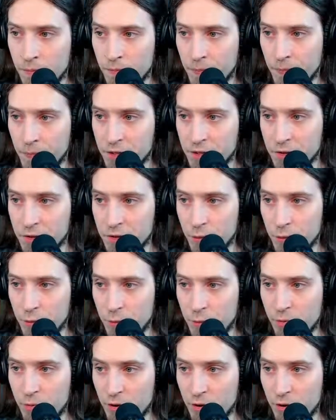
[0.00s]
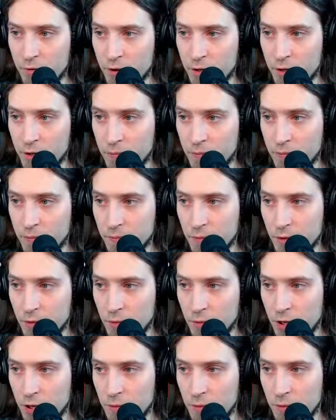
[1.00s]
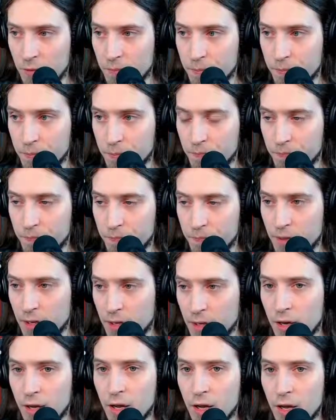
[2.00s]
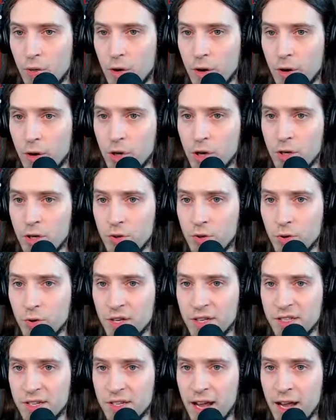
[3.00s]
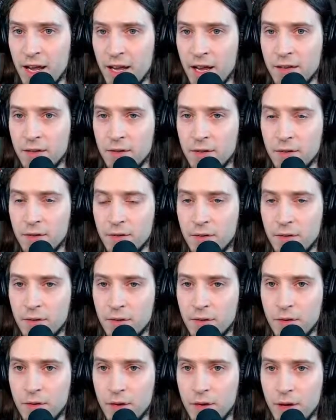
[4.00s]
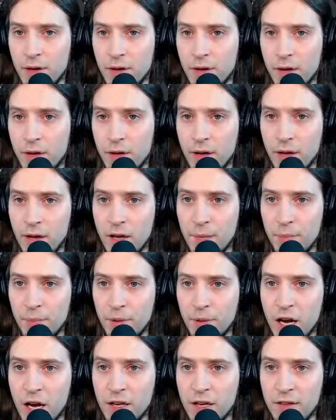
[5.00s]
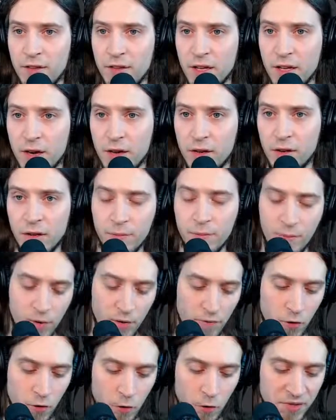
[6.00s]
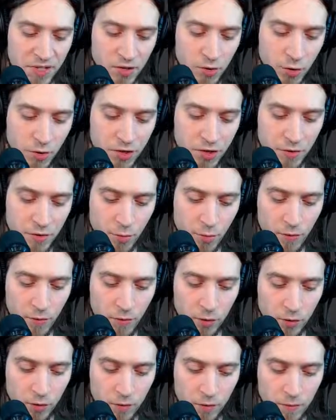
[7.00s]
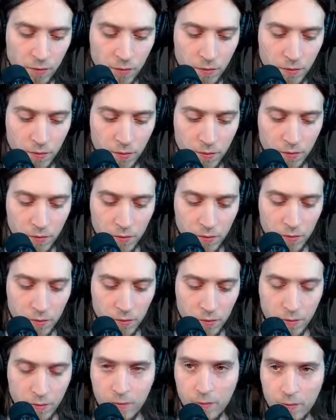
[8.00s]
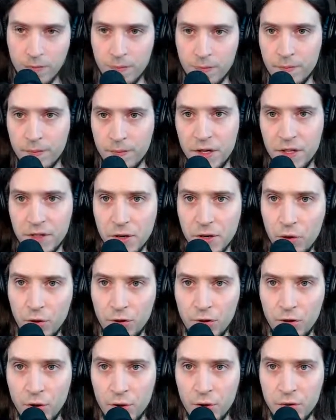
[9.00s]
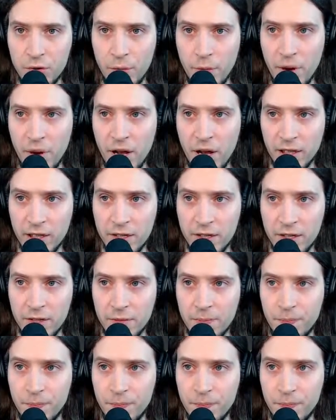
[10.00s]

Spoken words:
That's going to be perfect. Okay. What I'm going to do is add a plugin that performs noise removal. It's called Noise Repellent.